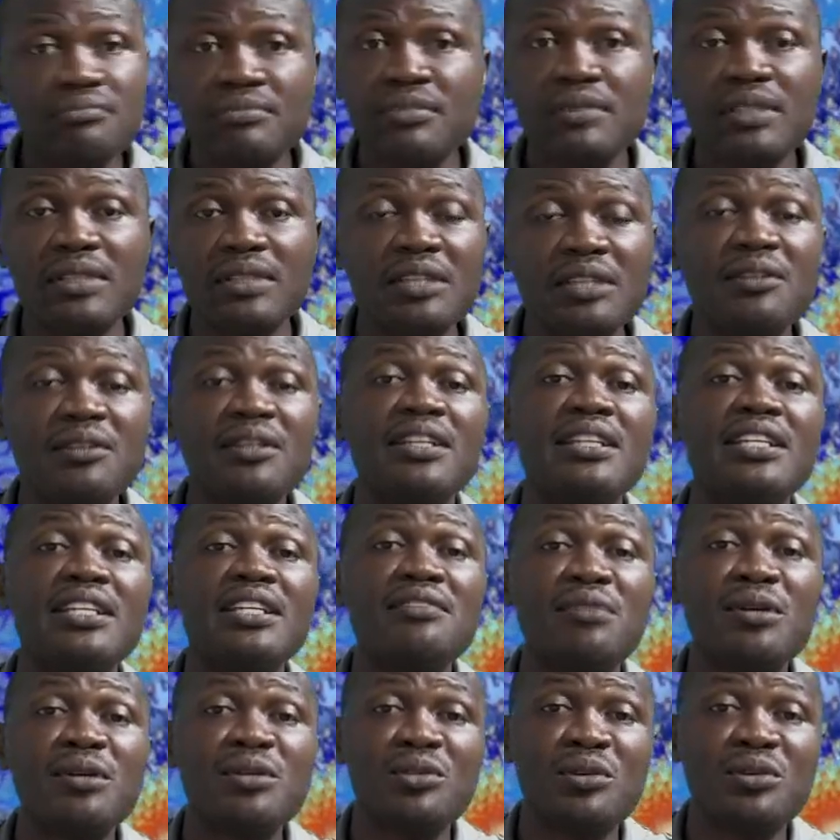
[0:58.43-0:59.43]
they
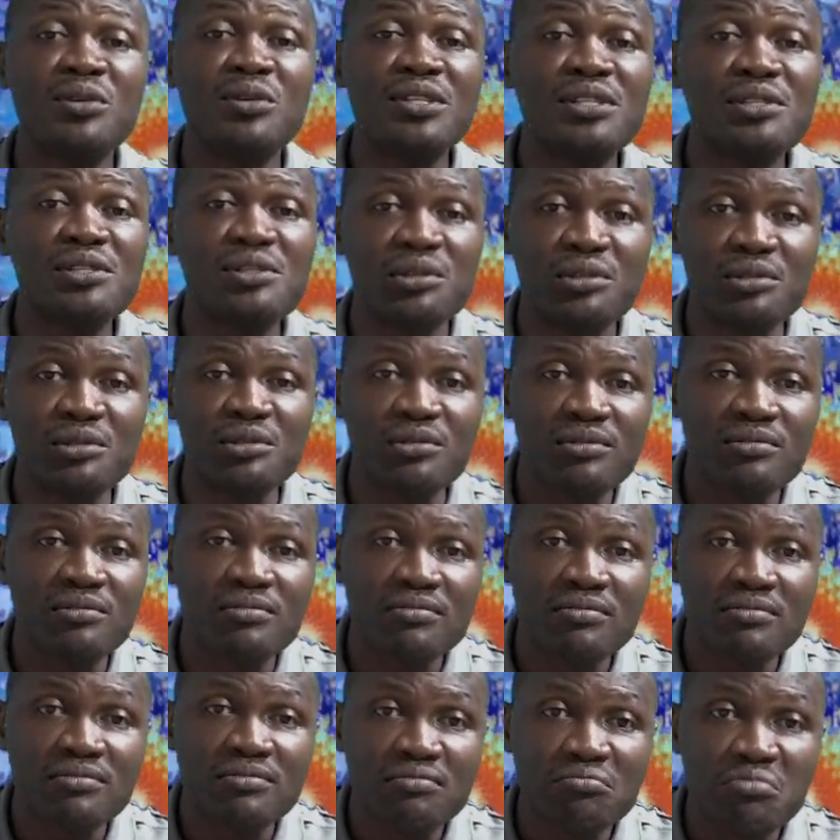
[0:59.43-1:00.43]
give us condition
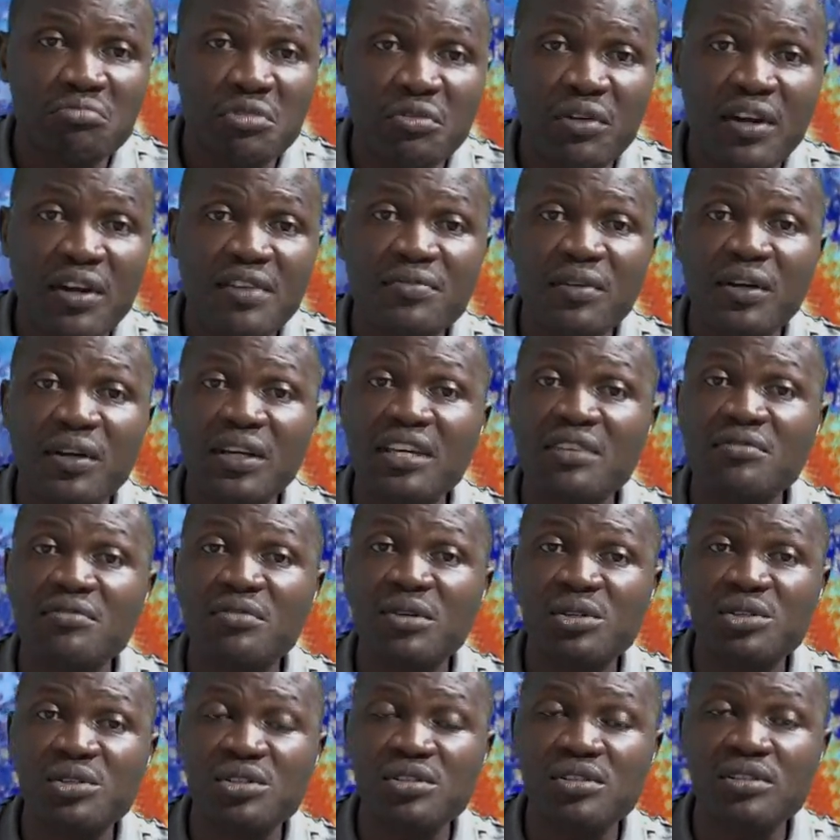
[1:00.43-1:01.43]
before he forgive
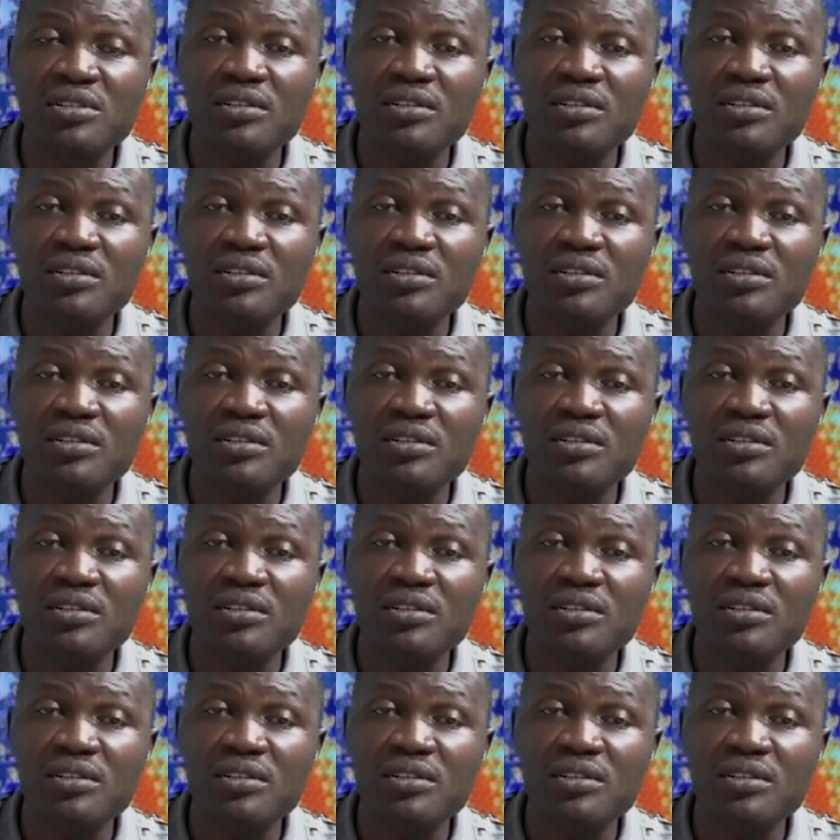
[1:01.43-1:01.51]
us.